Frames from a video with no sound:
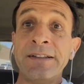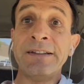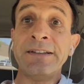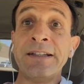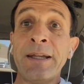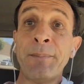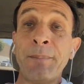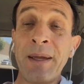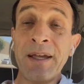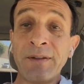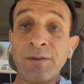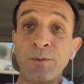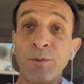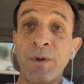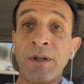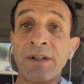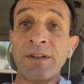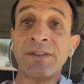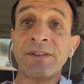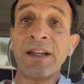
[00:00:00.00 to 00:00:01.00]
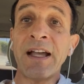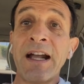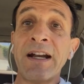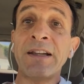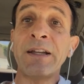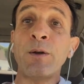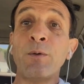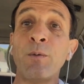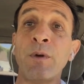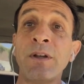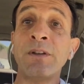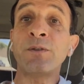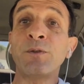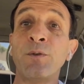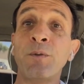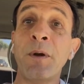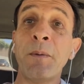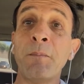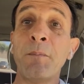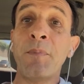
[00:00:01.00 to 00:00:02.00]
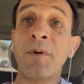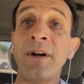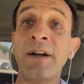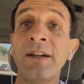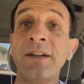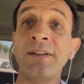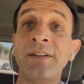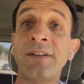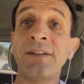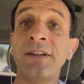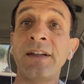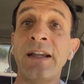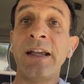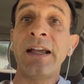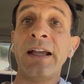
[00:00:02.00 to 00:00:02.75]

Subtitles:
the best ones are the ones who embrace